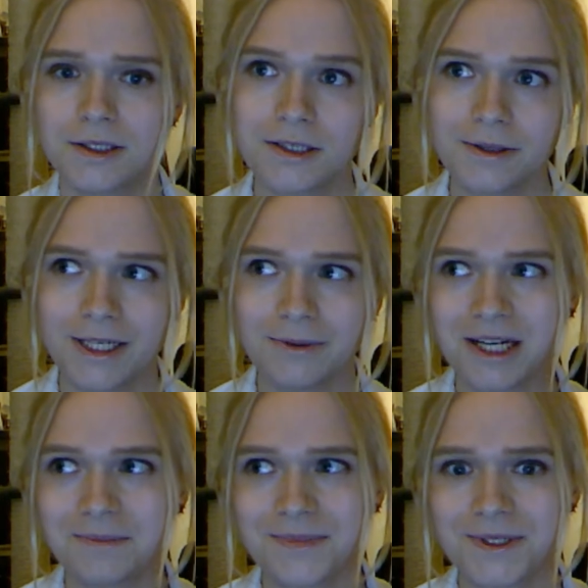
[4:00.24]
so anyway,
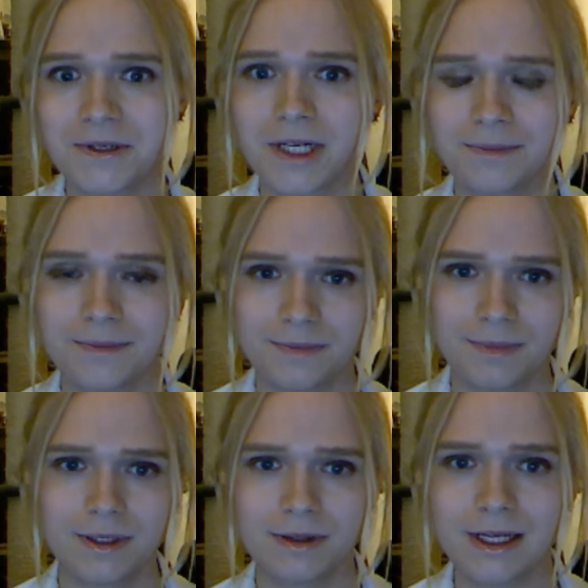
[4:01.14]
I'm sorry. I'm
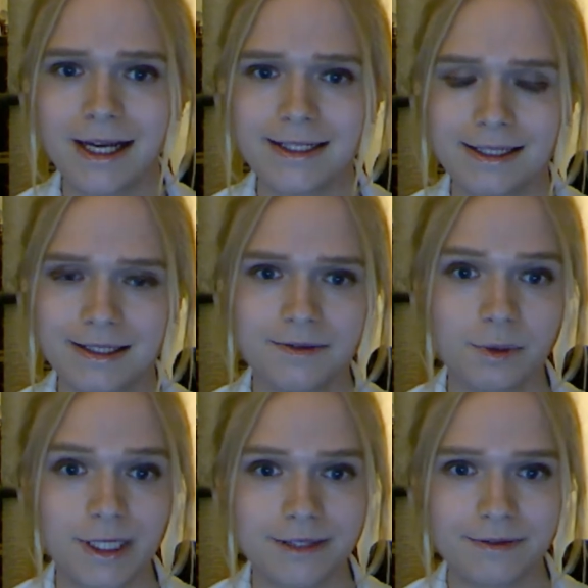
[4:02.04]
the lighting is
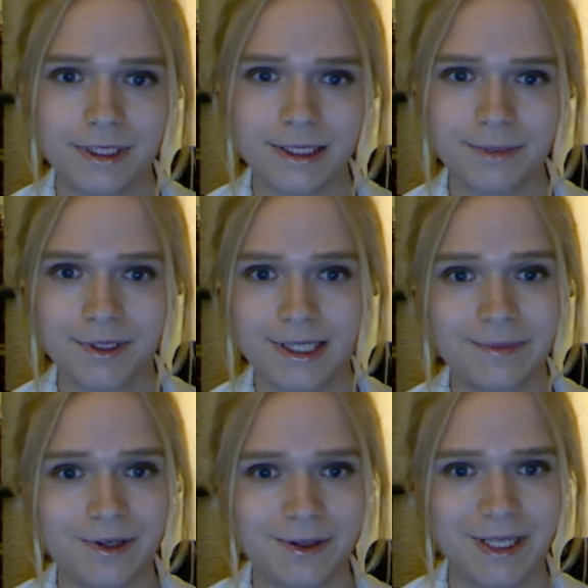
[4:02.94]
way different here because
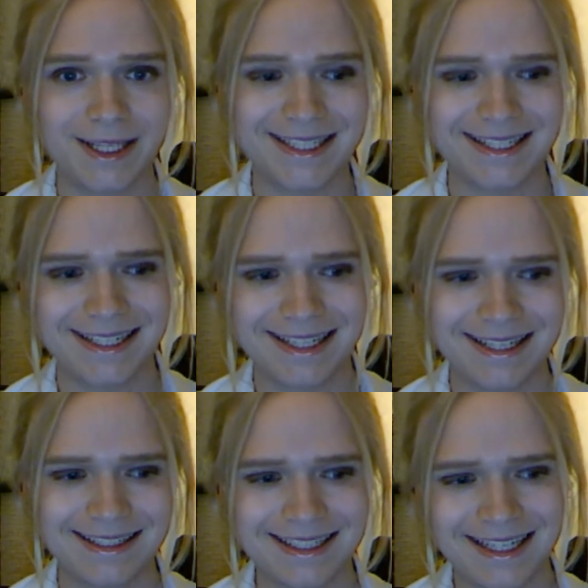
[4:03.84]
I'm recording this
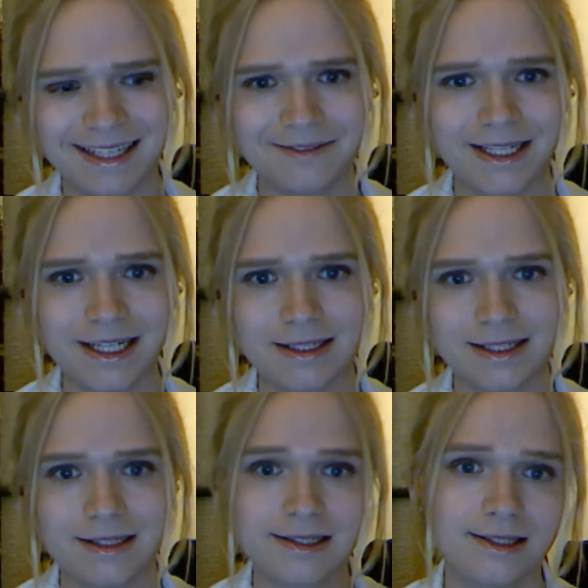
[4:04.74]
kind of a night. I
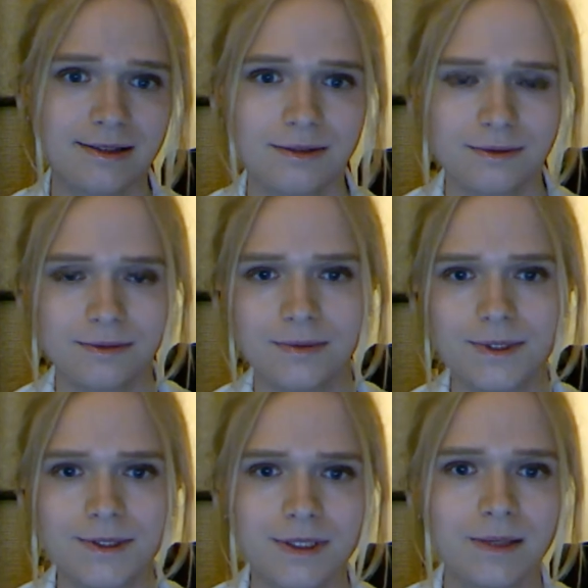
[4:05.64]
just I
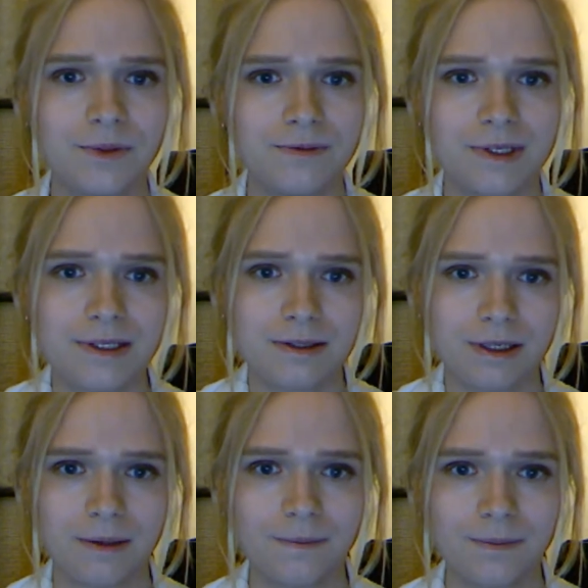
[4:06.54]
was just at movies
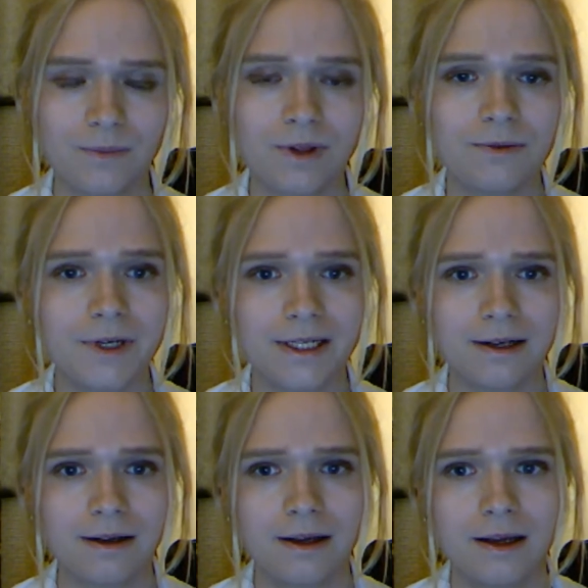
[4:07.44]
um, with a
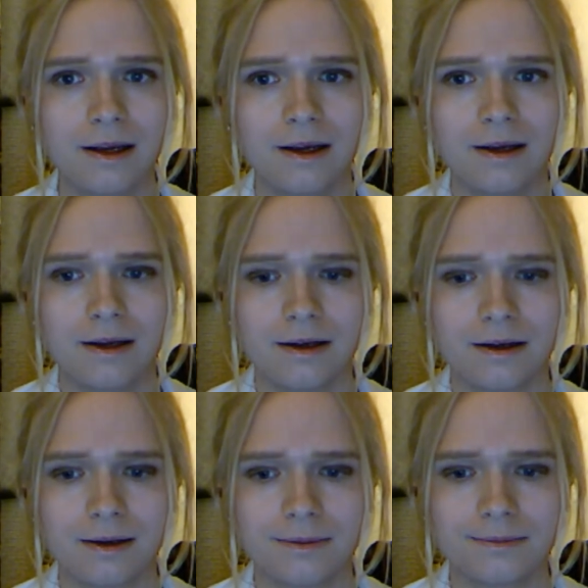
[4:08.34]
friend,
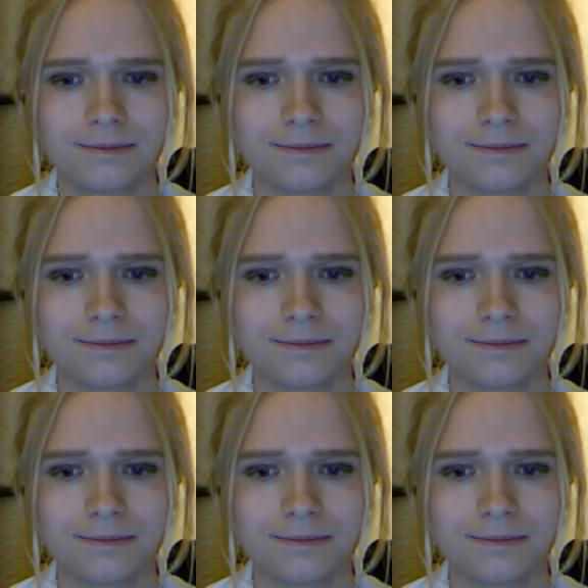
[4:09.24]
um,